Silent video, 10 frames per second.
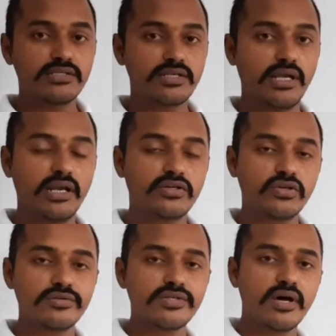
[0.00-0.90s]

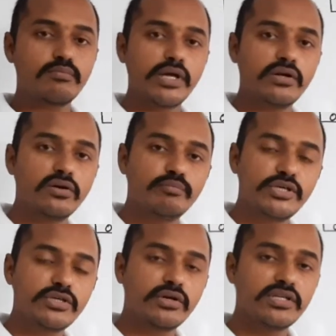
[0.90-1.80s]
electrons are
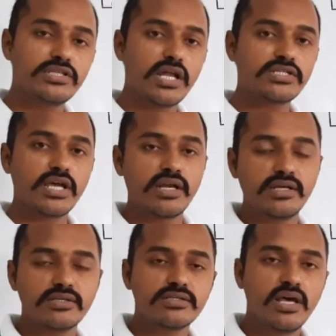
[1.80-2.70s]
majority charge
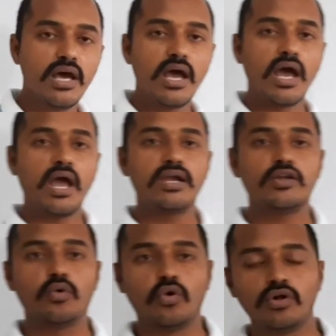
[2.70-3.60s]
carriers and
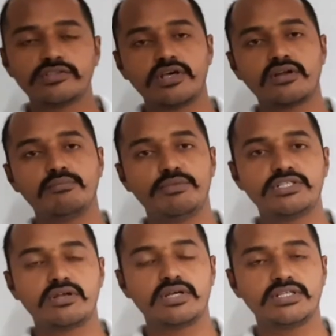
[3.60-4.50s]
holes are
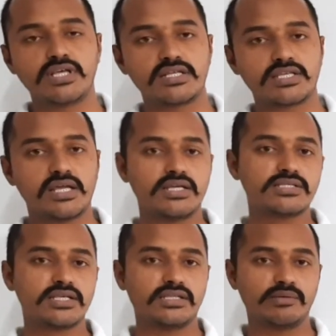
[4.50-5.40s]
majority charge
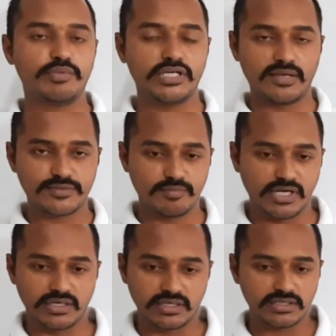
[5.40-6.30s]
carriers in the p-type
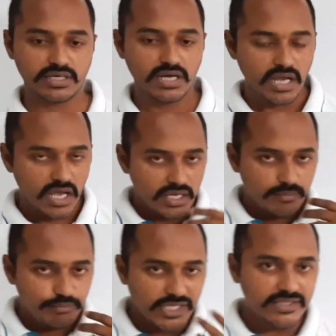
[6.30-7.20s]
semiconductor.
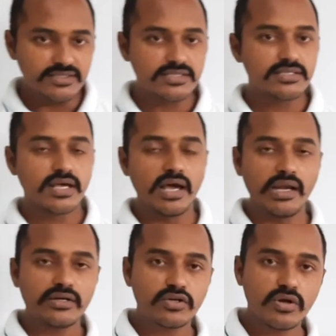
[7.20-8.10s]
Means
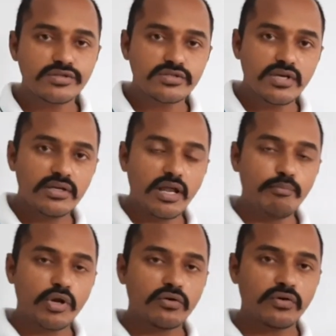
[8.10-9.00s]

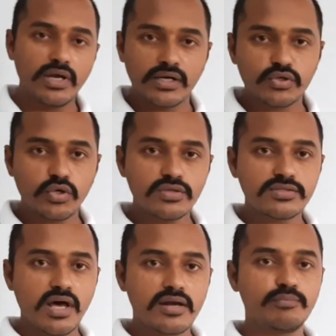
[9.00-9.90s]
number of
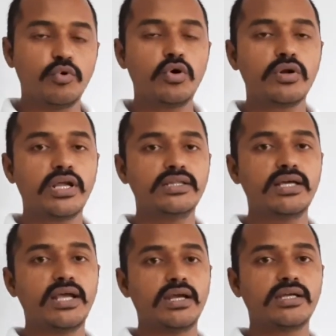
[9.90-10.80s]
electrons are more in the
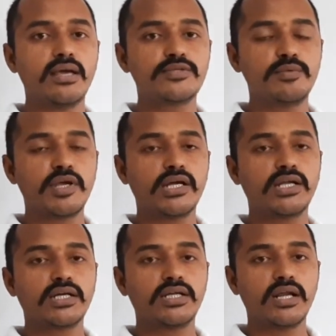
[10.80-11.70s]
n-type
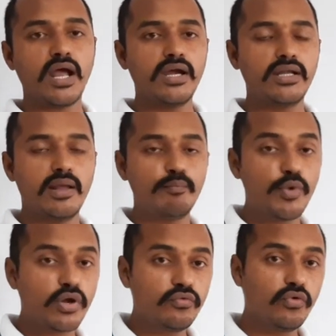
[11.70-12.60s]
semiconductor and number
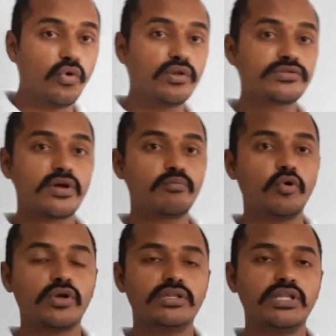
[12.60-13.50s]
of holes are
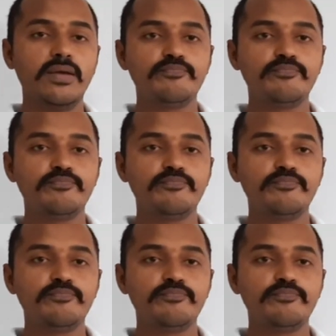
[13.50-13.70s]
more in the